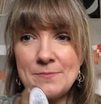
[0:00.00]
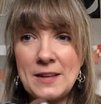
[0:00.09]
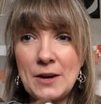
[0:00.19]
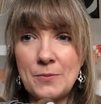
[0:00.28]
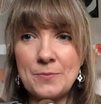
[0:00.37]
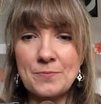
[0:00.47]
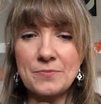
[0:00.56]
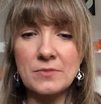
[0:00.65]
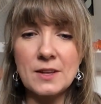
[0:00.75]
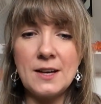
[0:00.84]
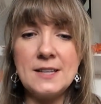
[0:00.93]
Now,
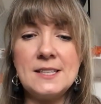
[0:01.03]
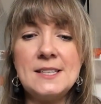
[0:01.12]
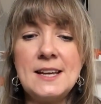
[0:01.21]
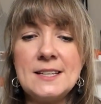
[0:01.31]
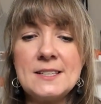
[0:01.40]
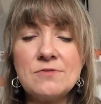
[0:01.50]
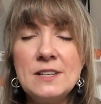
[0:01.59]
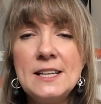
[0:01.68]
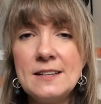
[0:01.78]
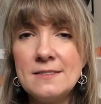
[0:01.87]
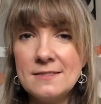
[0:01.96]
as I said, it's
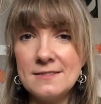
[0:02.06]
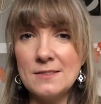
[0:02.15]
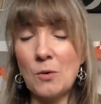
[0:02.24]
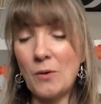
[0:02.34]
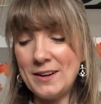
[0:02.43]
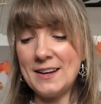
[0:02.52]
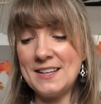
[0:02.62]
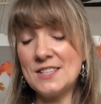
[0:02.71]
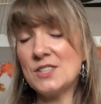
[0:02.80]
really quite nice.